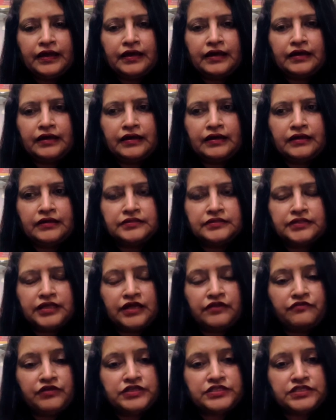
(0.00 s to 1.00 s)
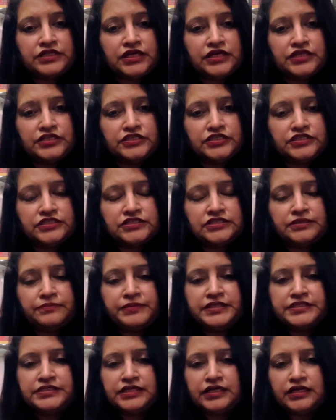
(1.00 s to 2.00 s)
the investigations,
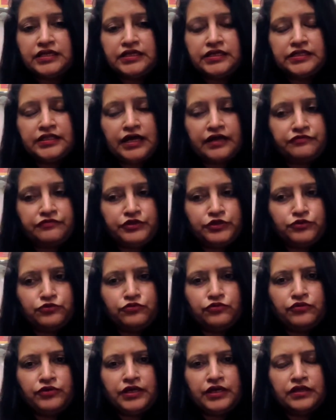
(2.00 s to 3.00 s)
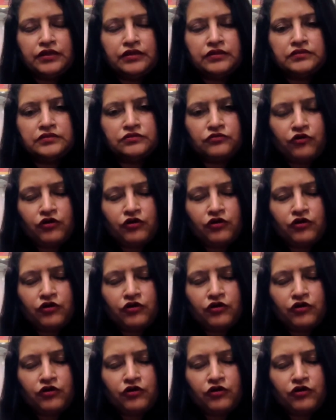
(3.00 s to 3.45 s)
basically that we do in